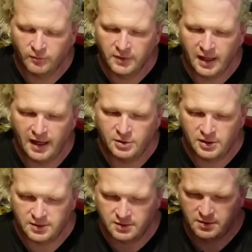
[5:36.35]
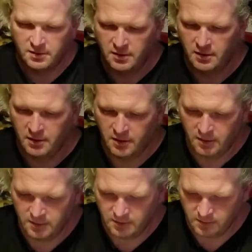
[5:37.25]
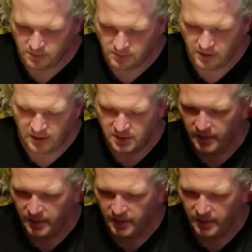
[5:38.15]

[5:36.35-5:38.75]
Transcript: edges. That's about